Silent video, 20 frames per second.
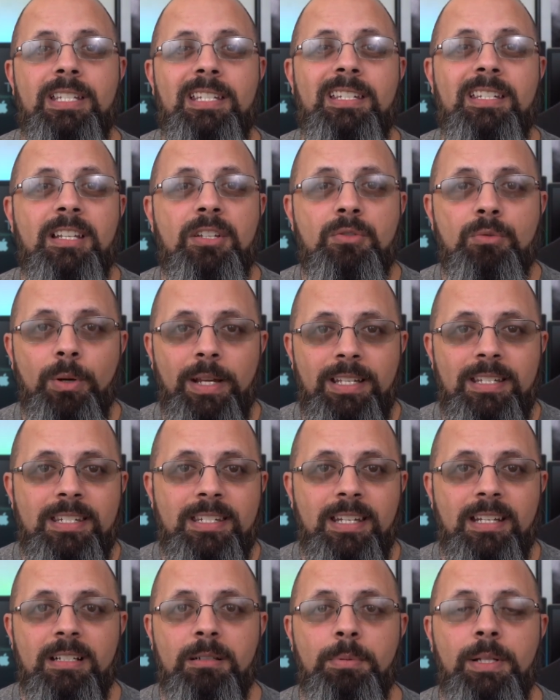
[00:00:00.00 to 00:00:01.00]
This is a great
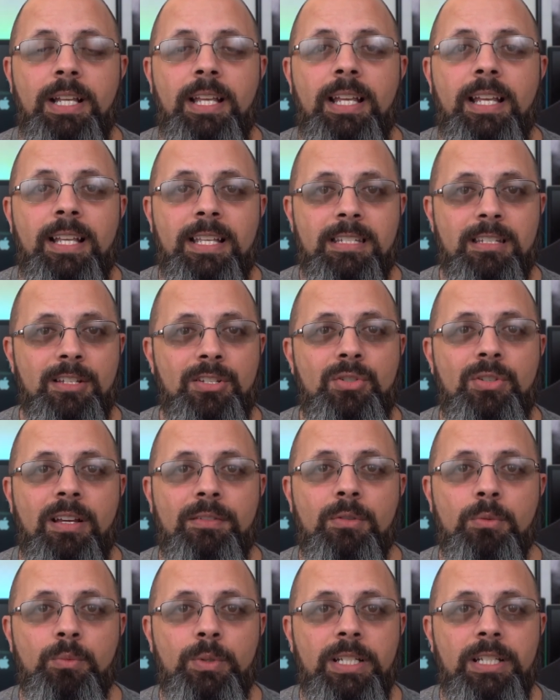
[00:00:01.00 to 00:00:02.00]
setup. As long as you
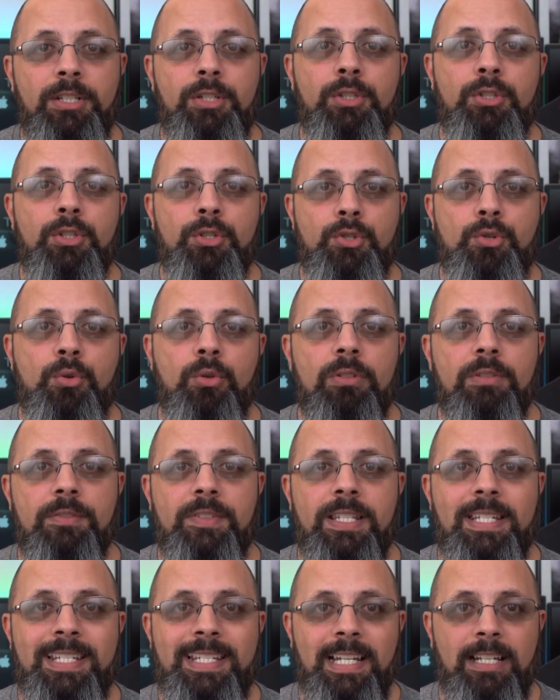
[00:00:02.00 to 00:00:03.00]
have a really good control
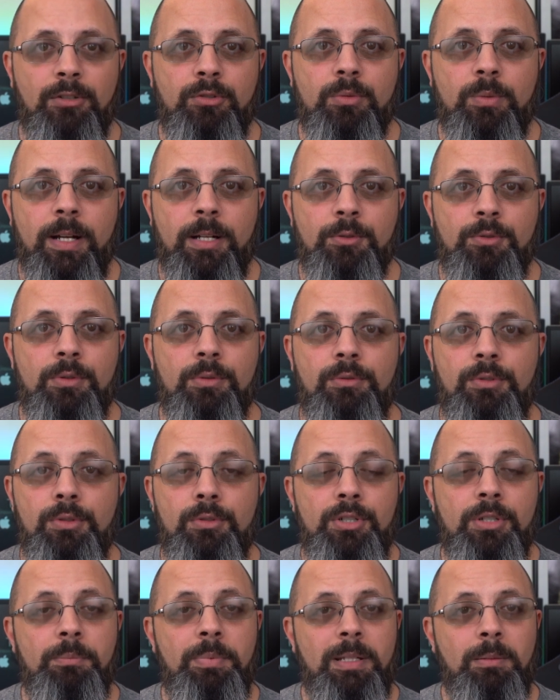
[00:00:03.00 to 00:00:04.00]
of the sound around you,
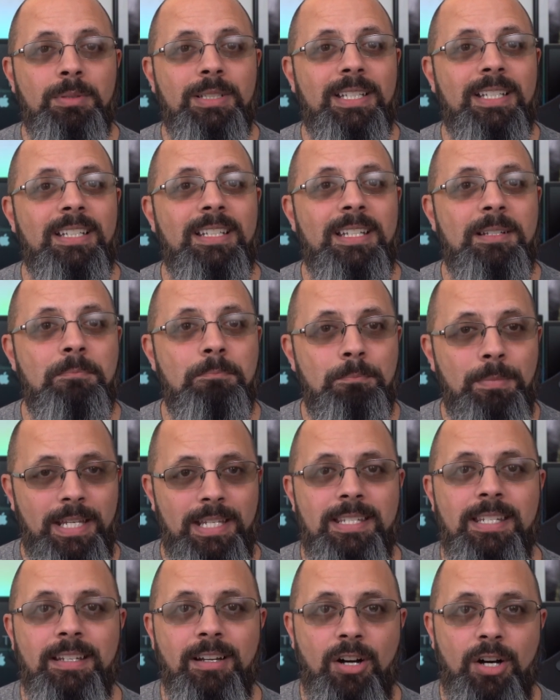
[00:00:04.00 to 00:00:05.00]
you should be able to get
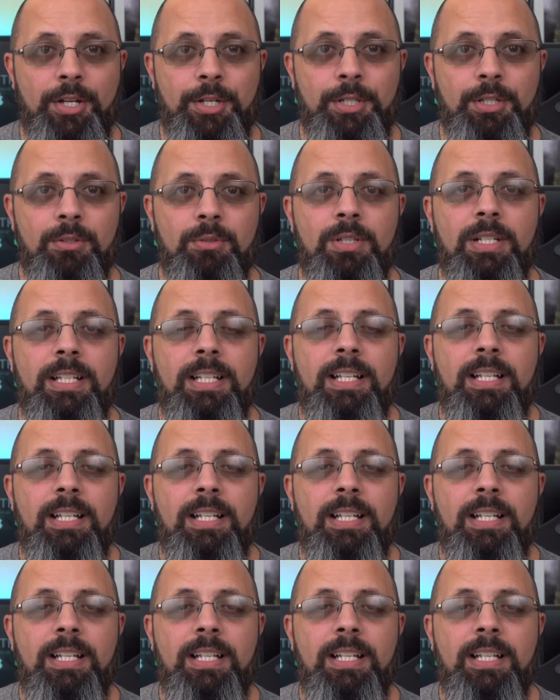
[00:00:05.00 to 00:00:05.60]
amazing audio.